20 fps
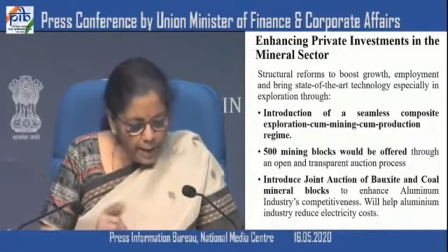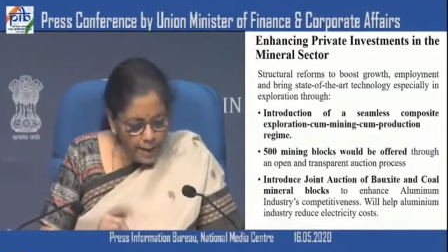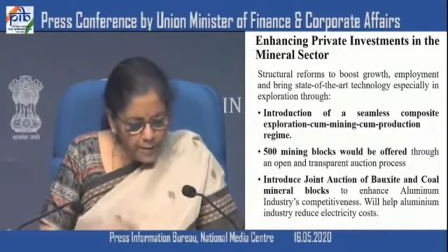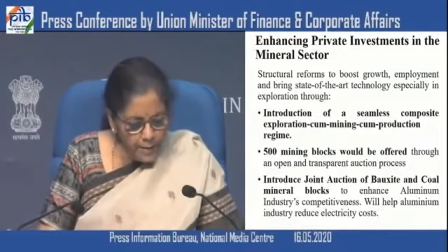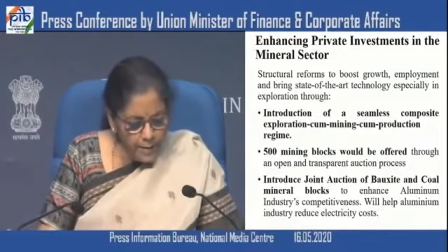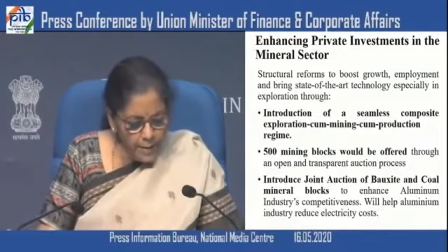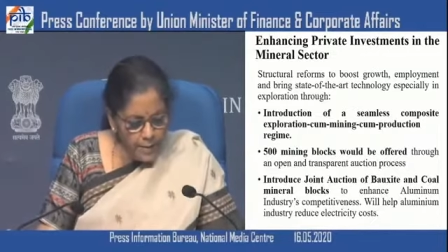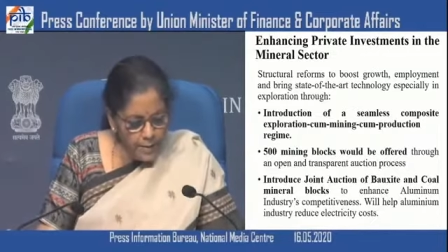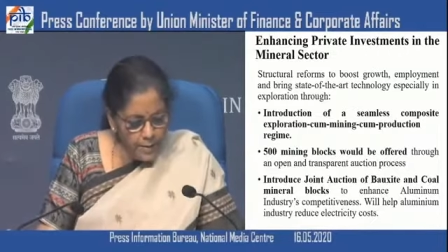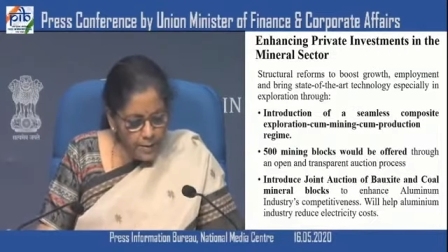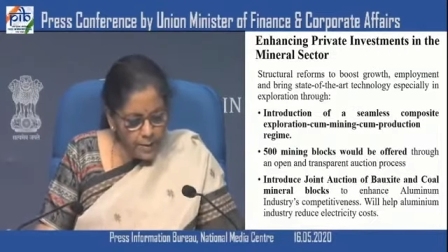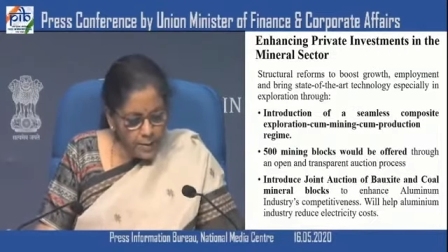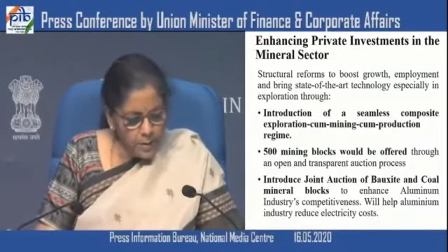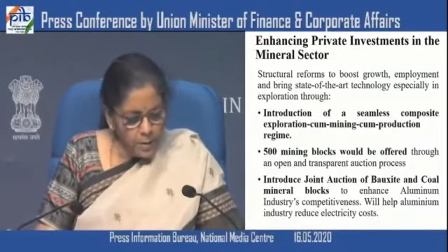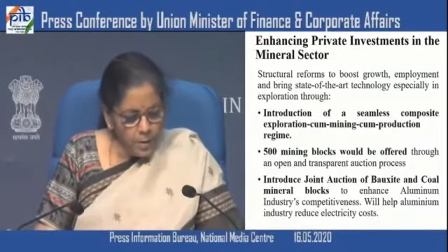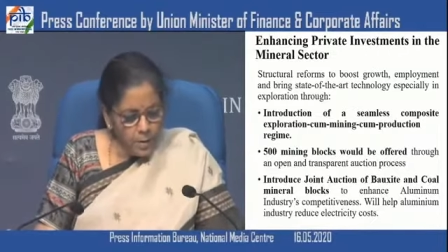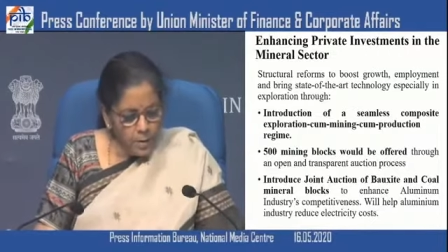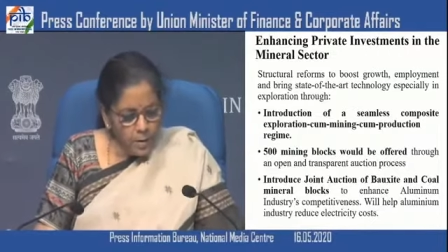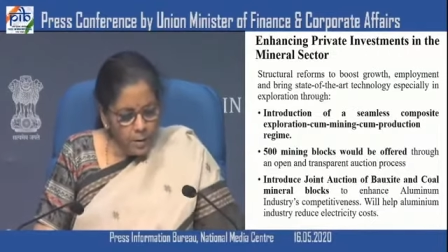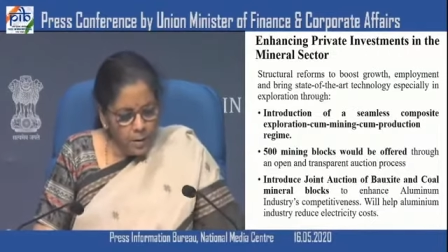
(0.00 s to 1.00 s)
And then
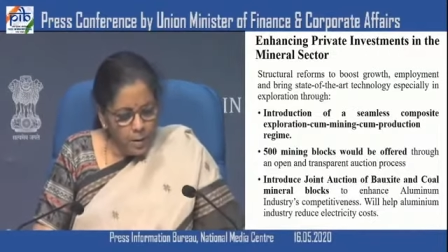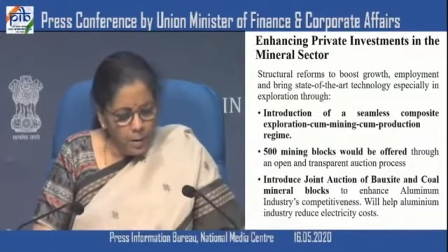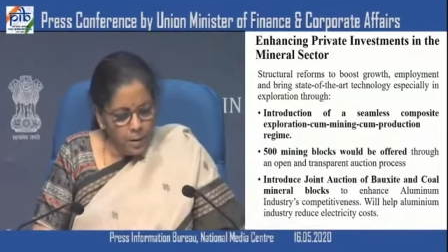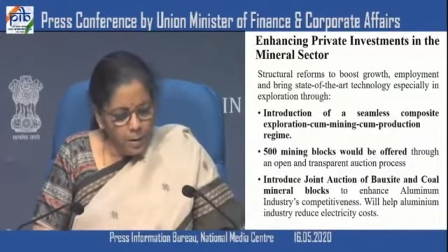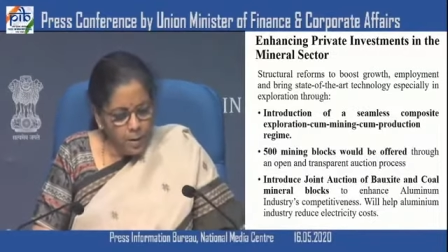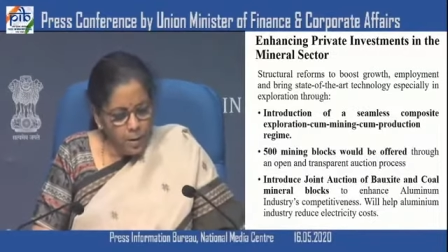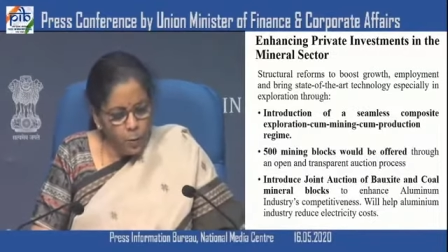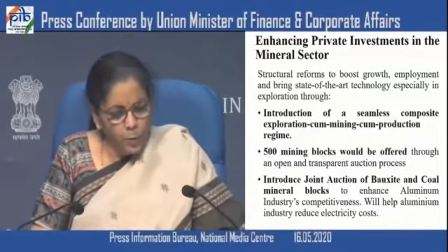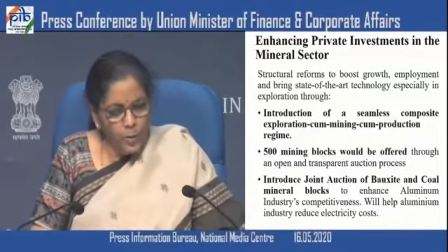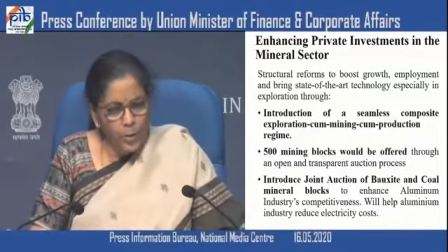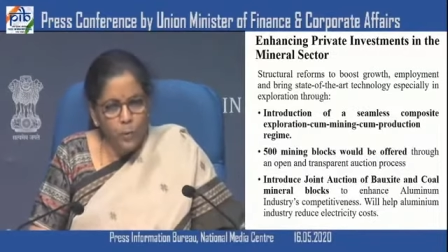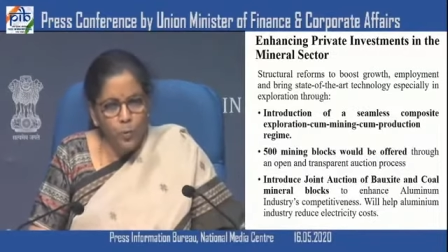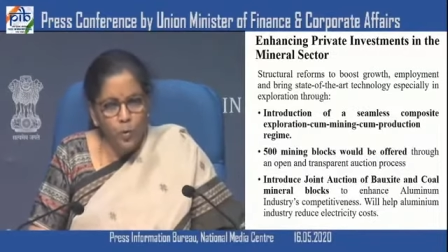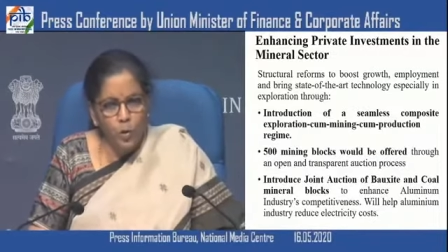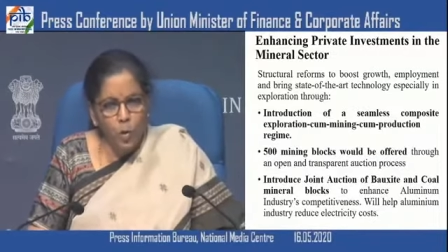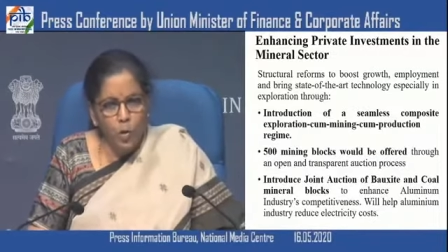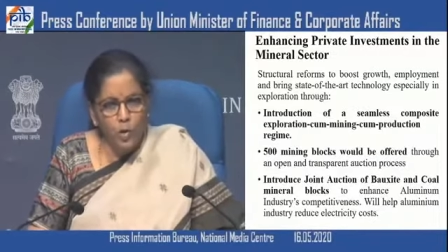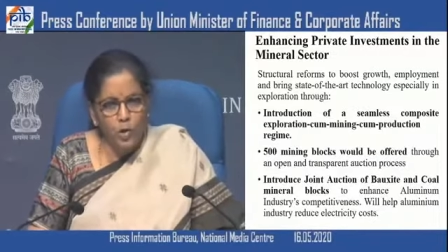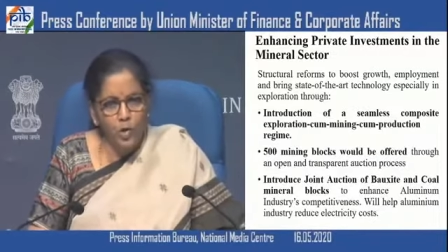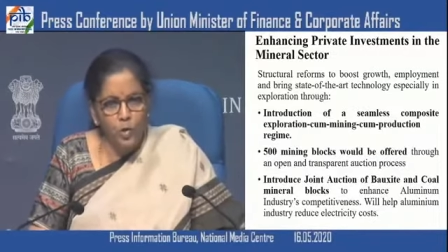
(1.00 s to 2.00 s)
uh, we
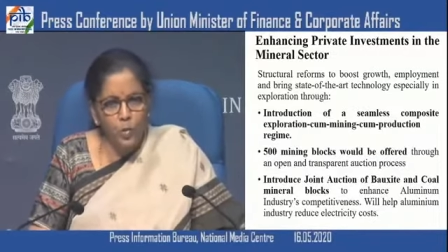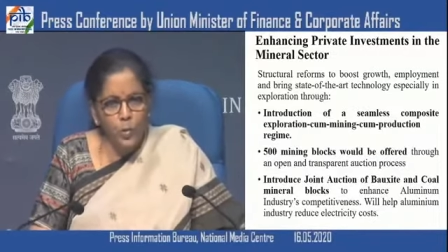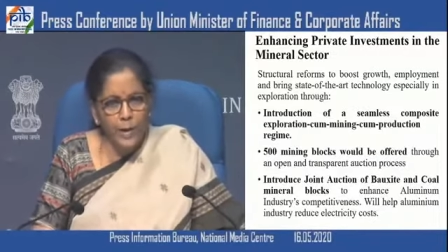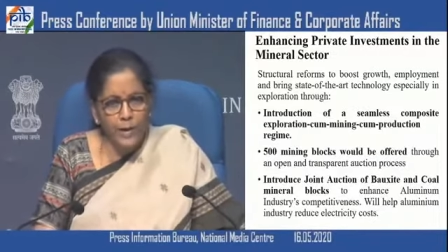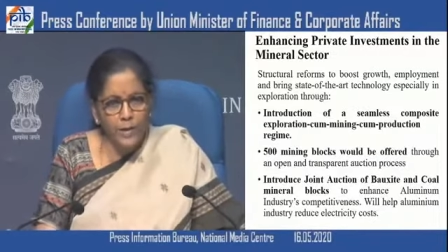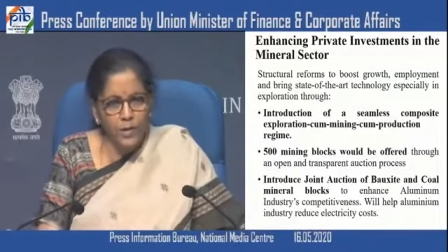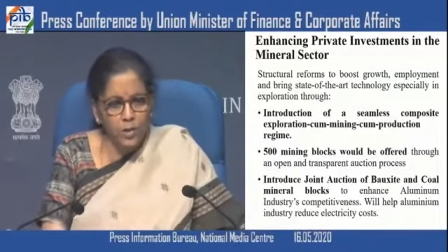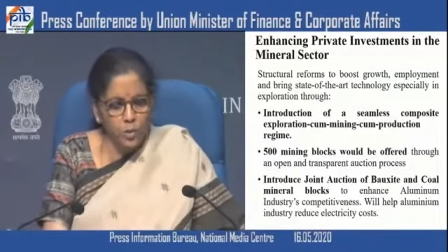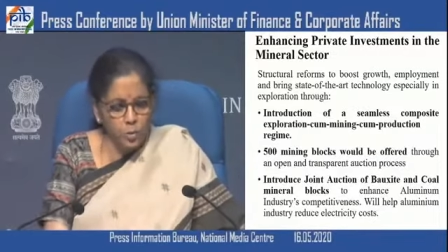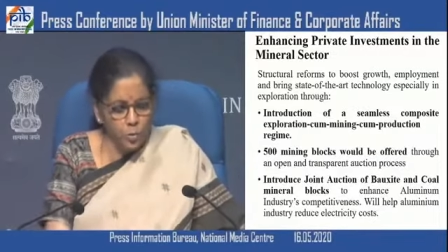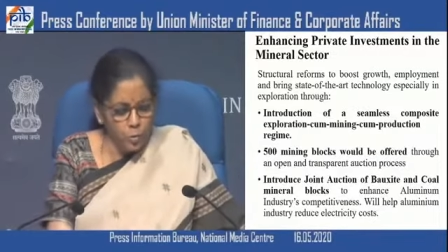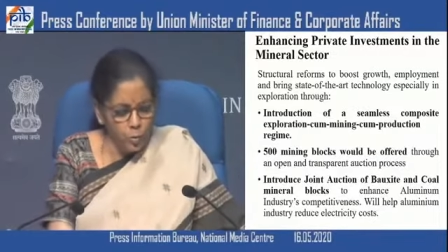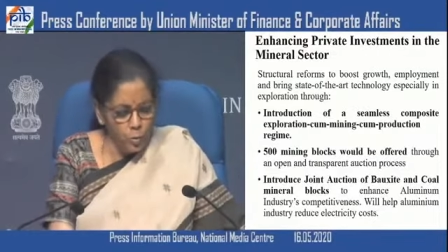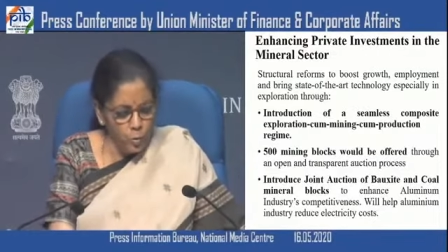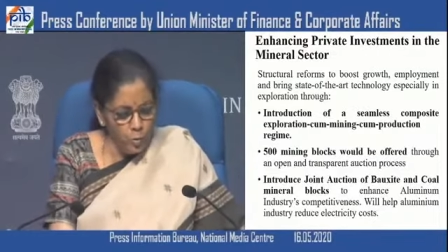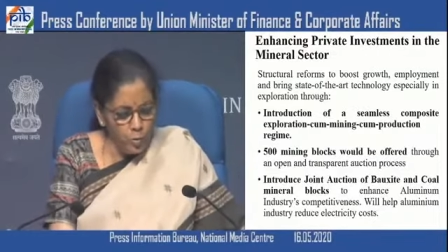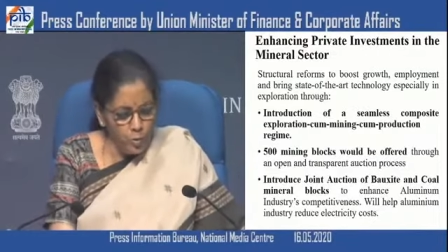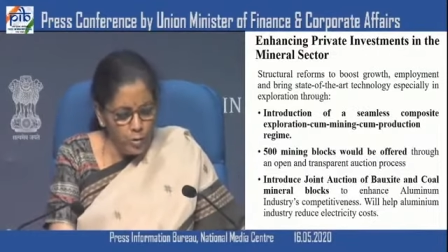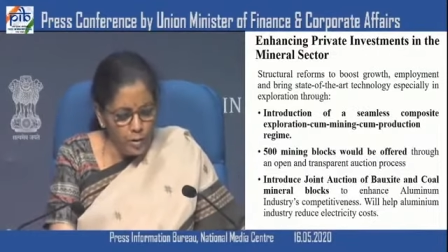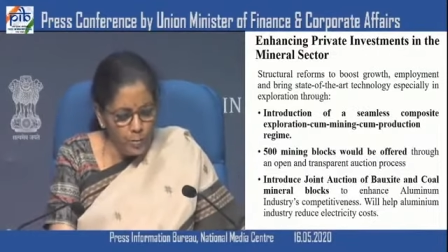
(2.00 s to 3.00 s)
would also like to
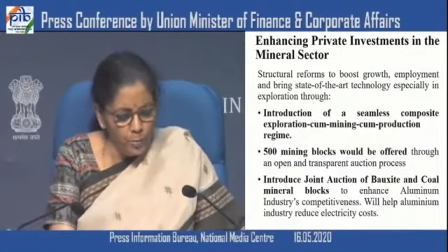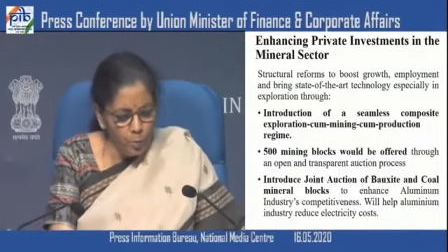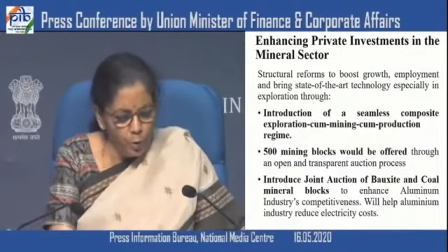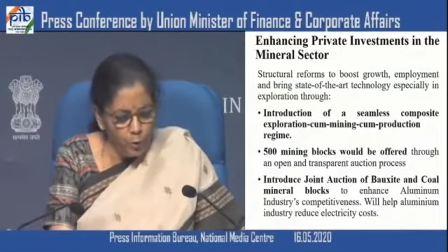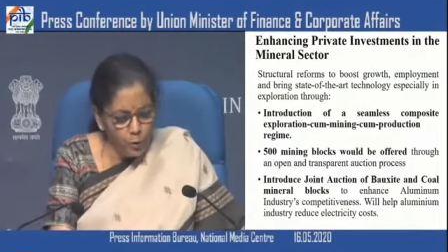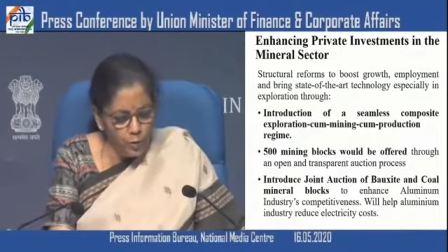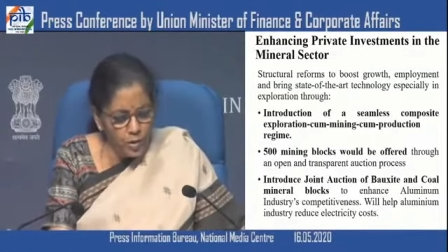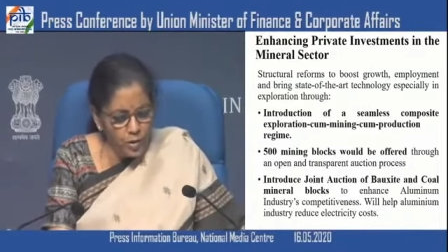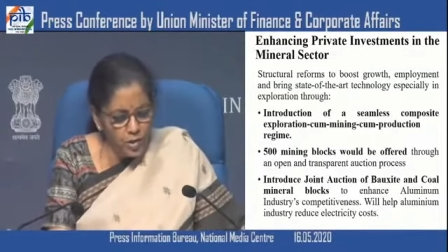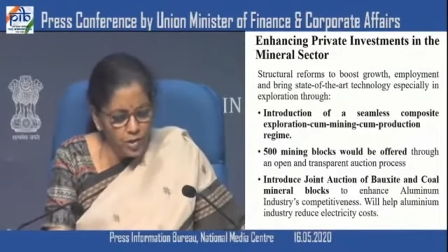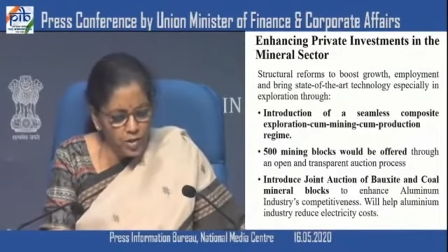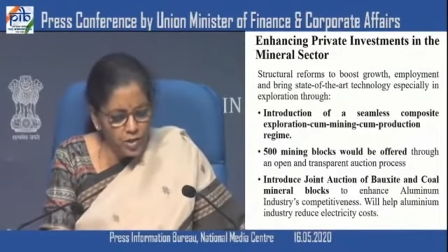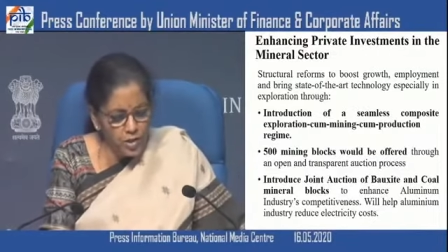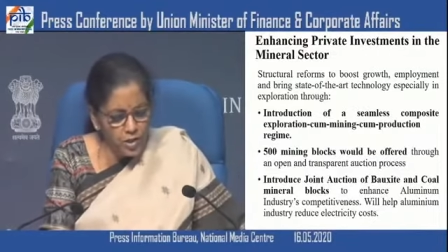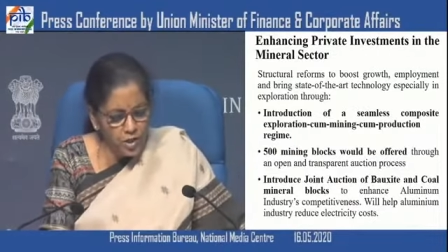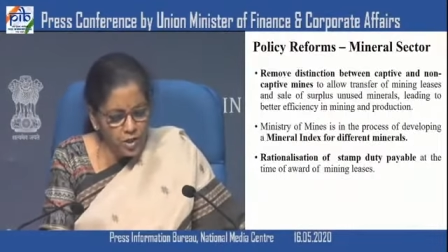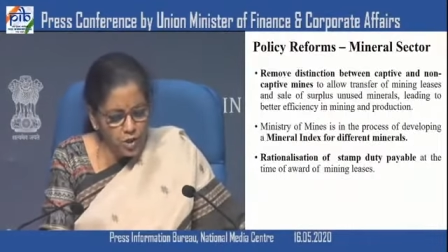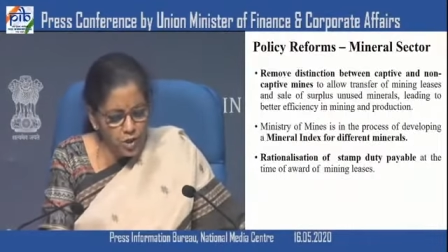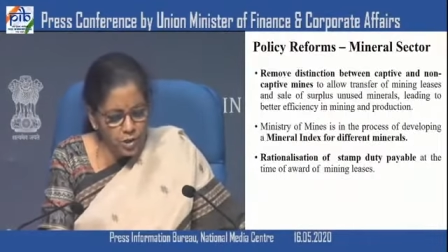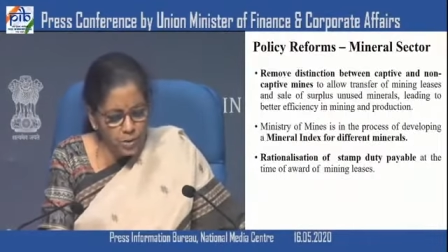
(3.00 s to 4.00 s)
remove the
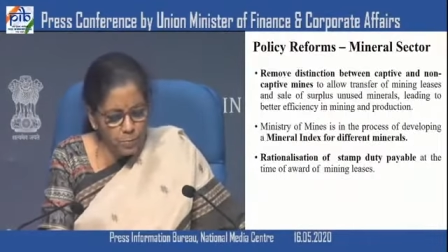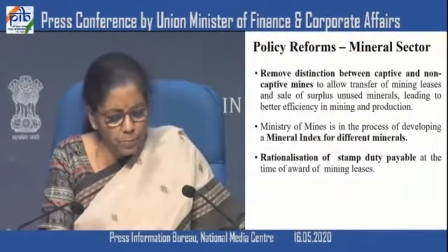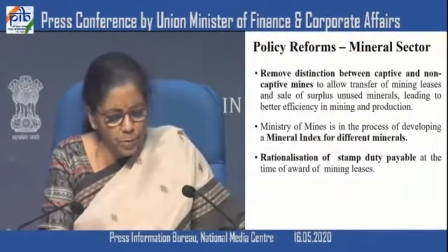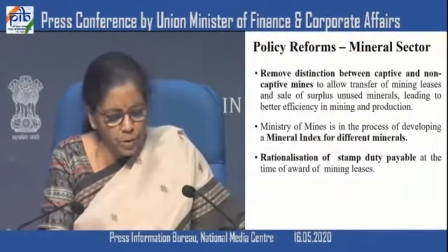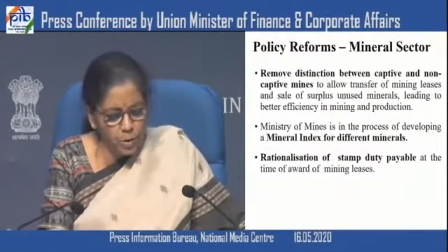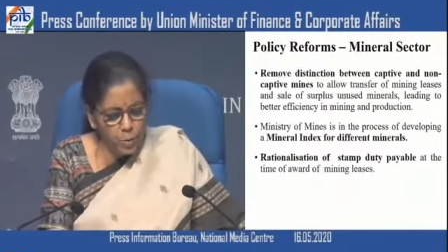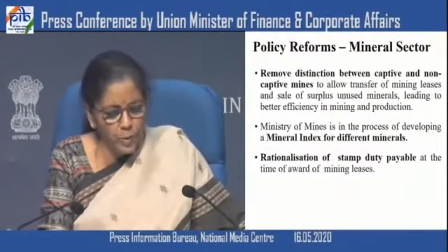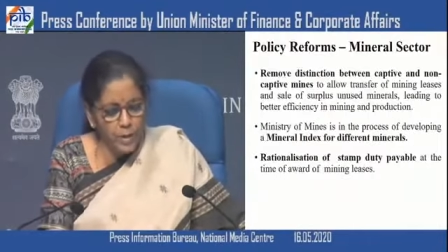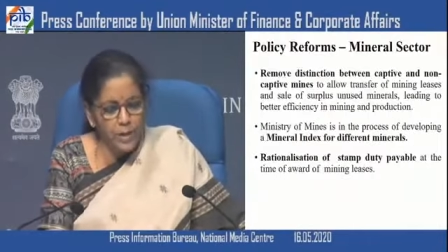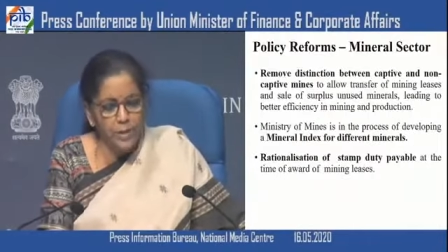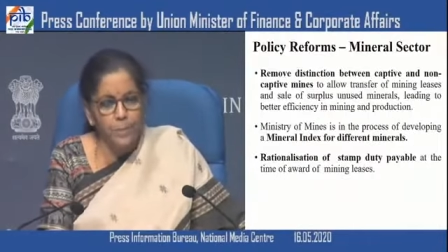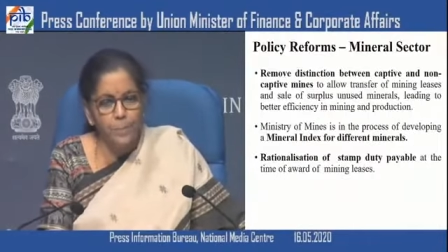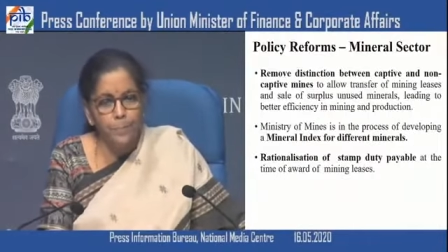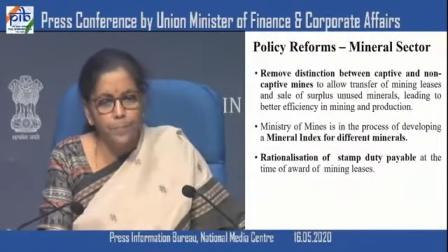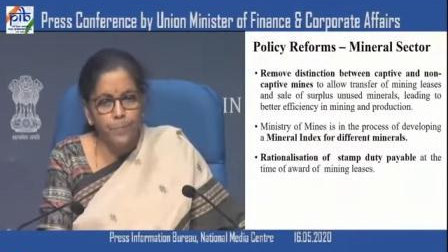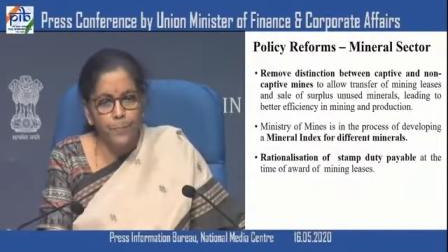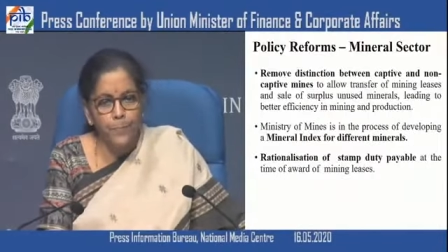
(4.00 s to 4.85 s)
distinction between